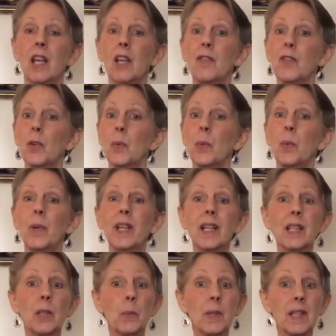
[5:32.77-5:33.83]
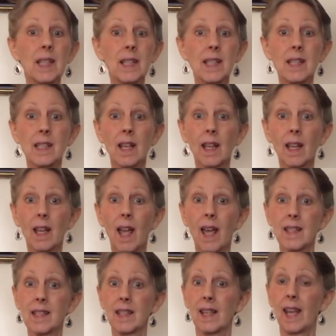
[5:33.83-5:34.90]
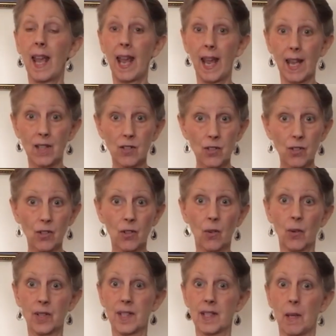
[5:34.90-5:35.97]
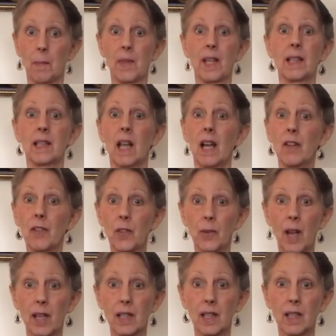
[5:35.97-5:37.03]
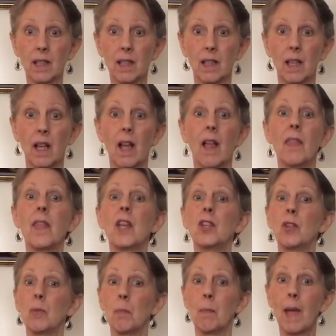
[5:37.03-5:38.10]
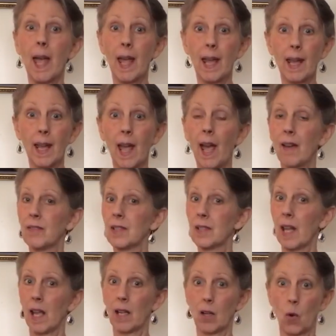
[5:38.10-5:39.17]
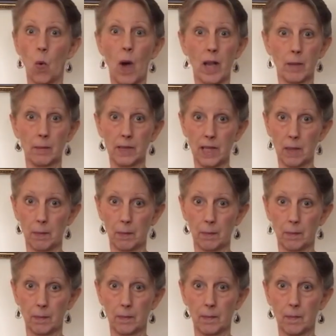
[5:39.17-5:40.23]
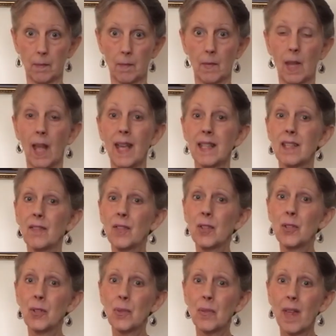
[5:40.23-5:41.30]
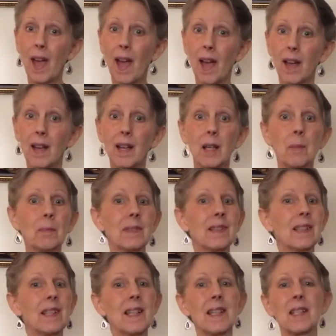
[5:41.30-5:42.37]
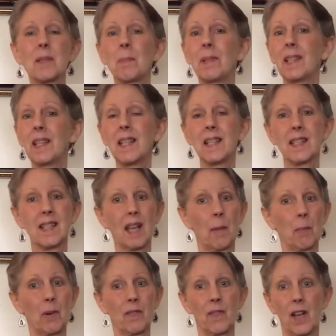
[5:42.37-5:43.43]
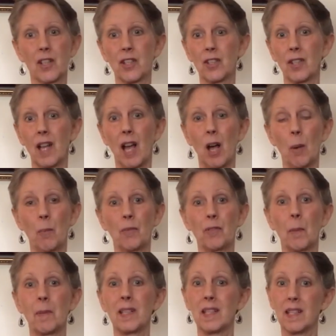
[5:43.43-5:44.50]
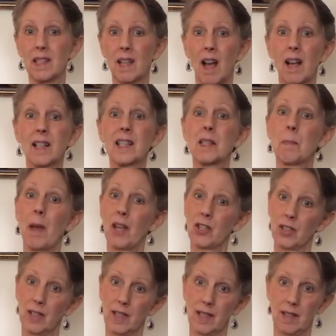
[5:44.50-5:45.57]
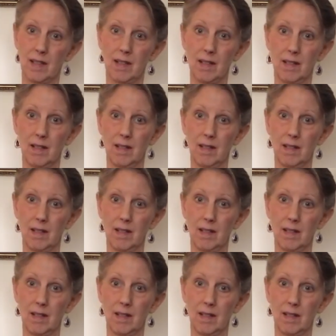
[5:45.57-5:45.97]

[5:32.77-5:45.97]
If you're really, really sick, as in cancer or something life-threatening, then you may have to take a quantum leap. And if you do that, please, please get professional help from a detox specialist.